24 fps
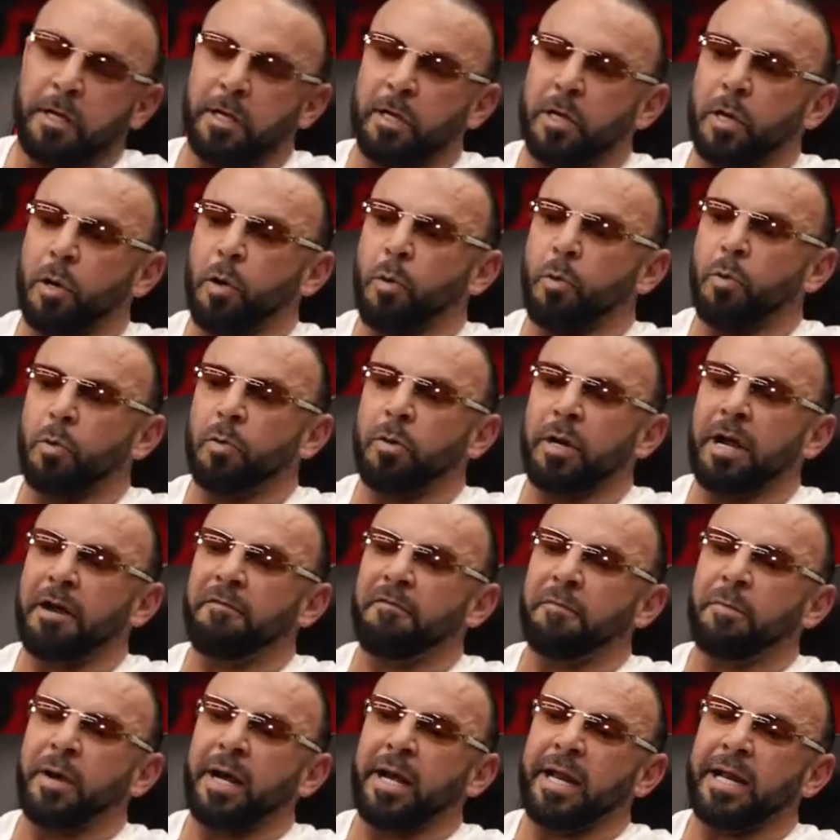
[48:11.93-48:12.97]
You know,
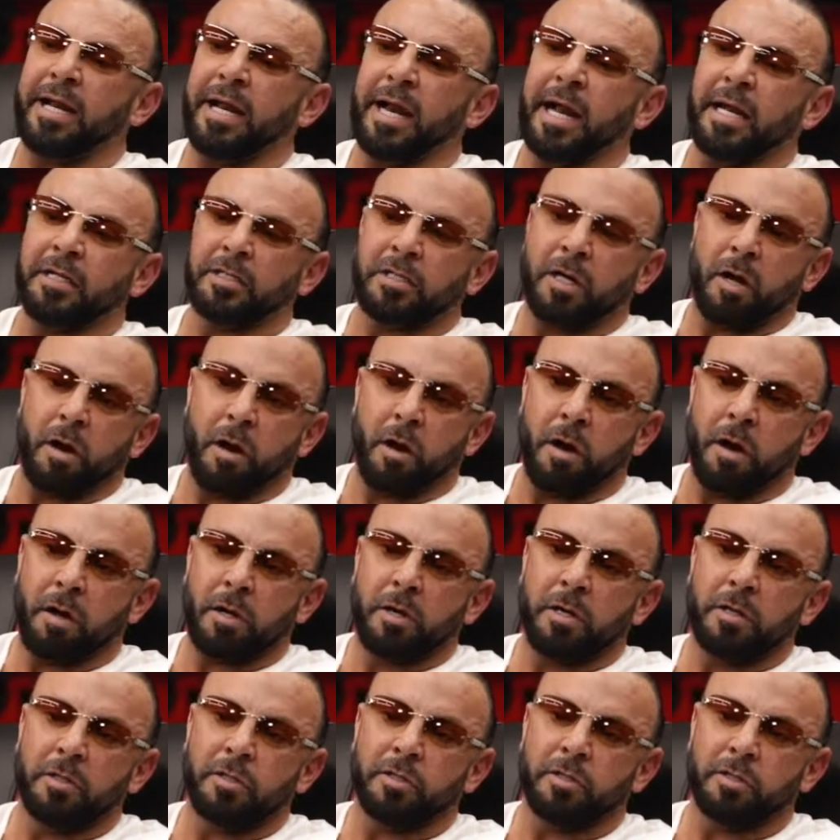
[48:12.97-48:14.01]
everybody that I
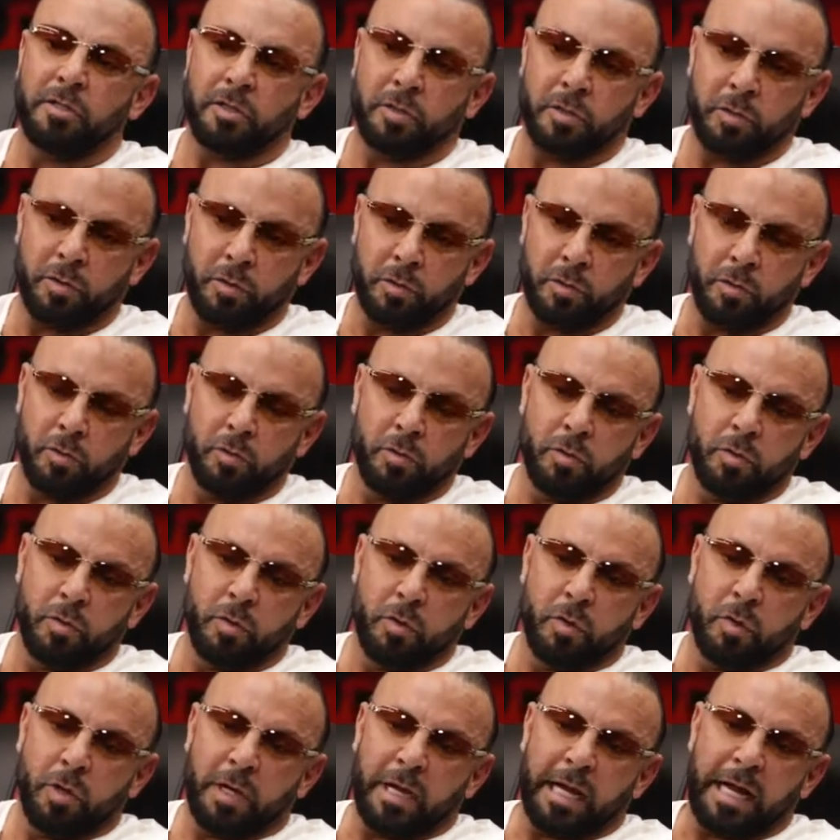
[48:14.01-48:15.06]
talk to
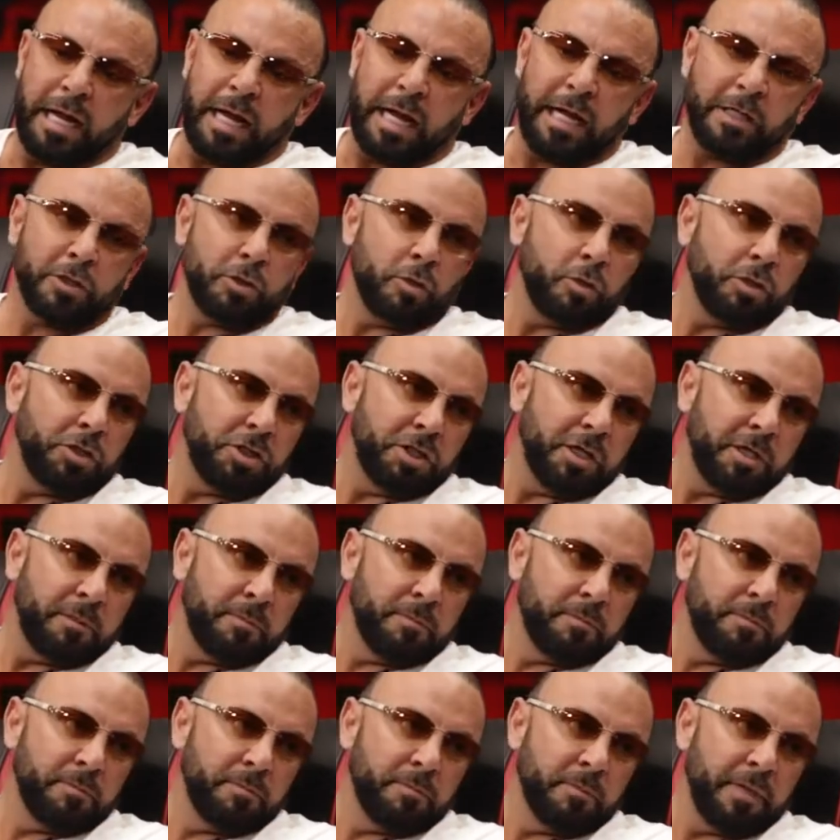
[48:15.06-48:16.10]
at your
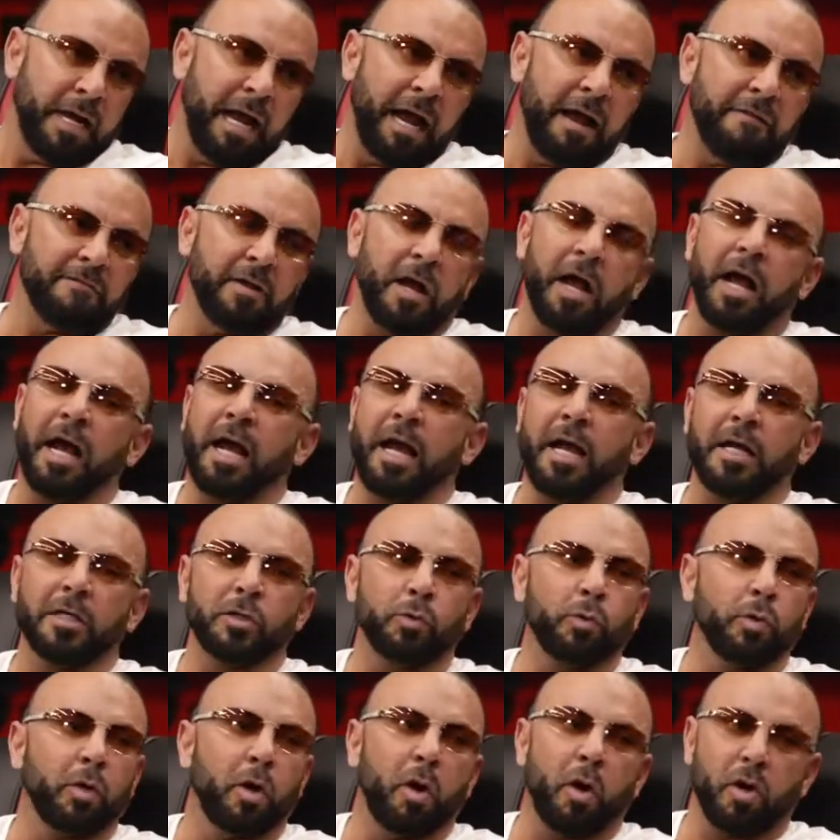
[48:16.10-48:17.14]
gym have the
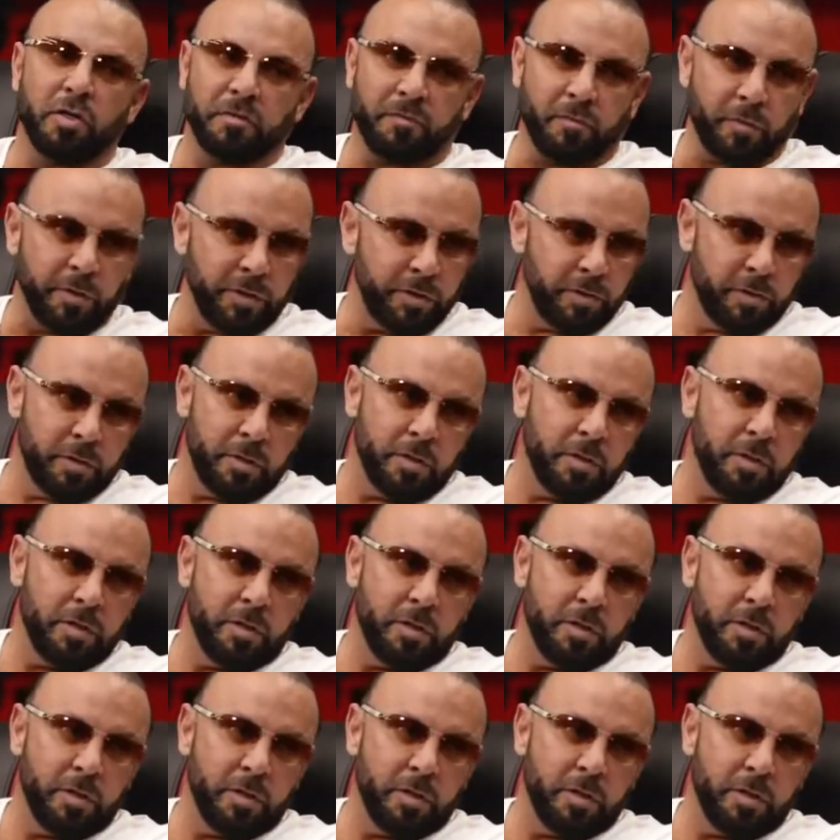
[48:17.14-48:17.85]
highest regards for you.